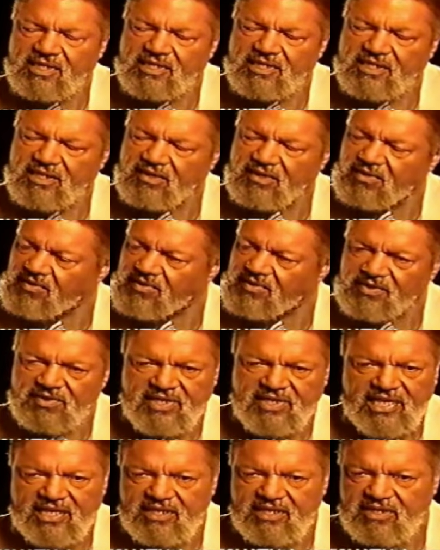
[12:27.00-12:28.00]
he said, no, you
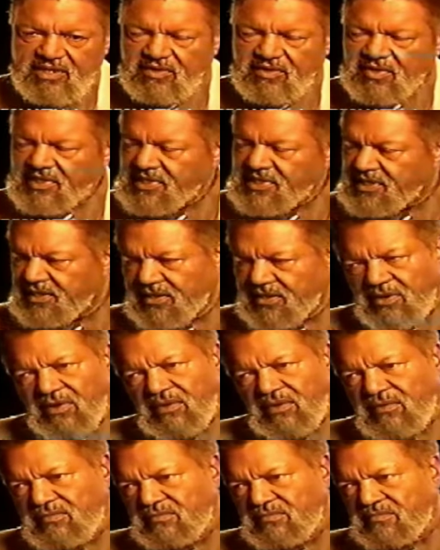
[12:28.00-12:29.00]
got to go. I said,
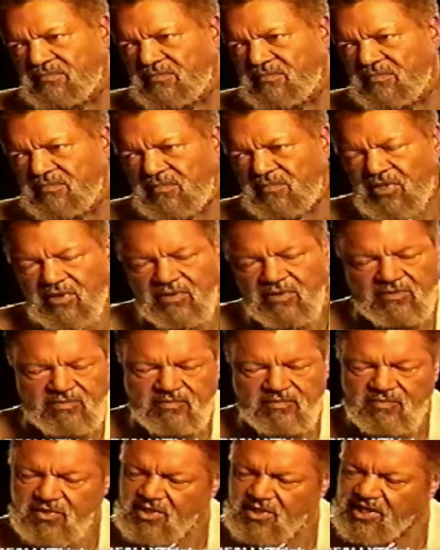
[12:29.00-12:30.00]
no, no,
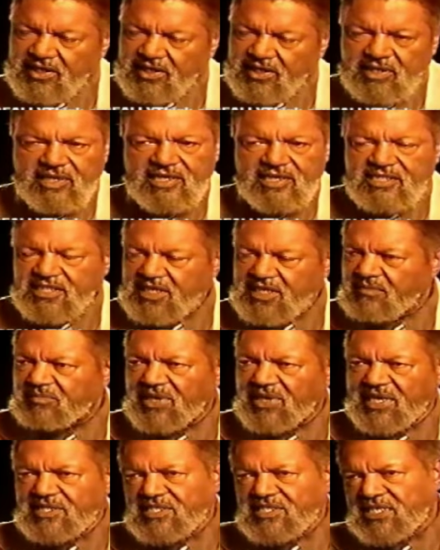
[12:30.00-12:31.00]
not unless they
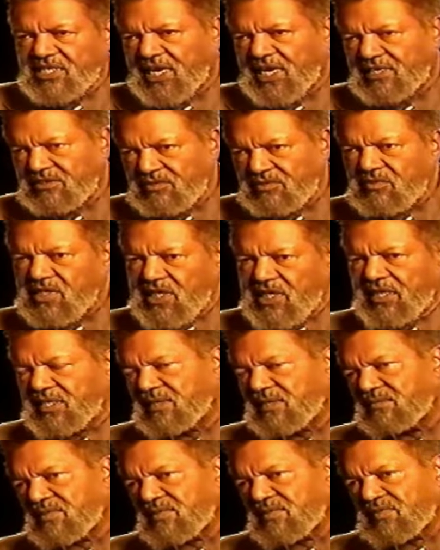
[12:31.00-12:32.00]
apologize. You tell
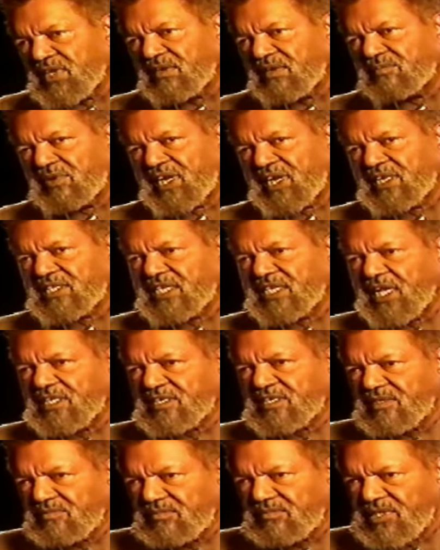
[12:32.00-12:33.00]
them if they
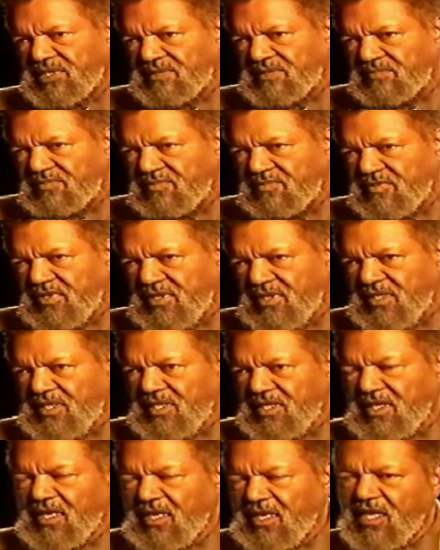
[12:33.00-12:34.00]
apologize to me.
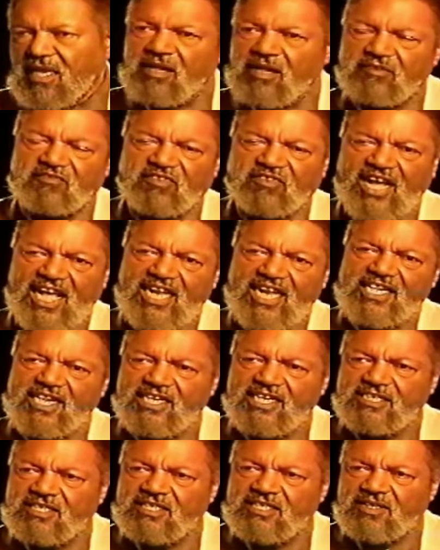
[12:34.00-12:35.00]
Finally,
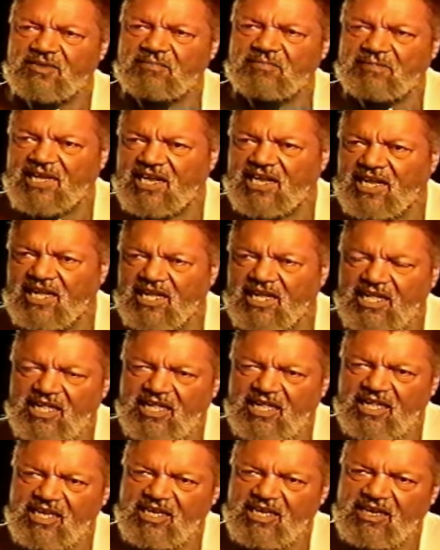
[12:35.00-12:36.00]
they told
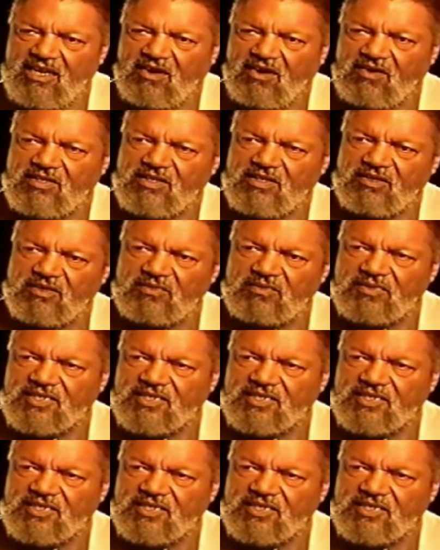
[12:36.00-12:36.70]
my lawyer, who